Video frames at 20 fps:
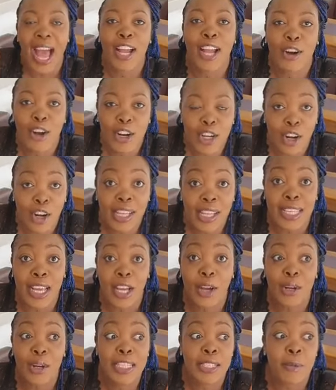I got
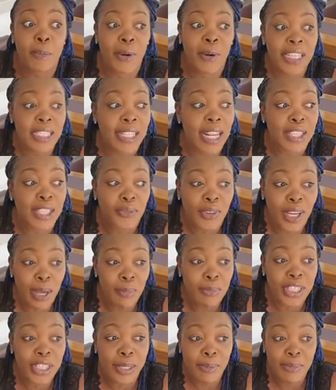depressed, and I just
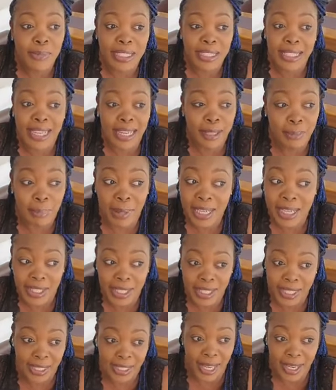come chimu tonight,
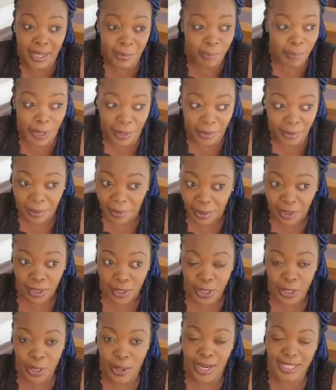madness, kaipa.
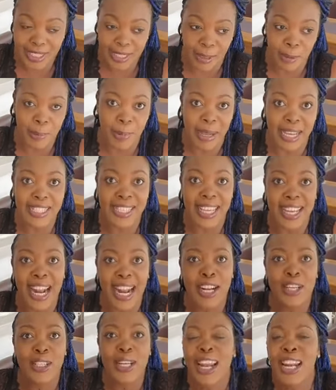You know what I mean? But I said,
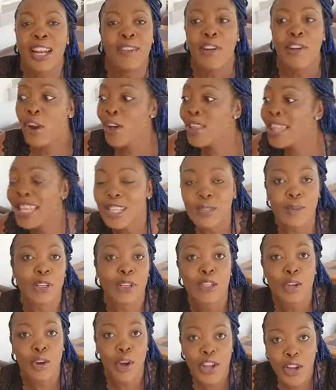I didn't even know this
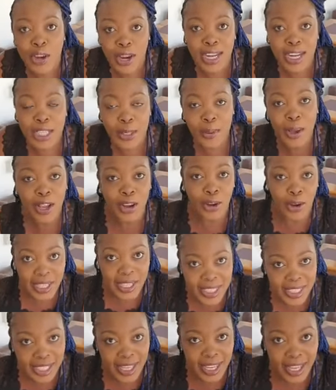was going on until I
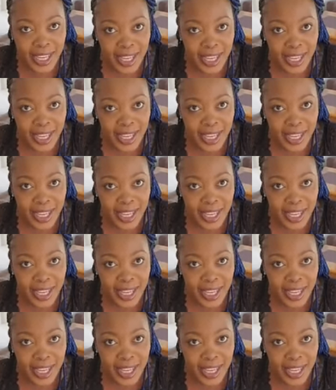got here.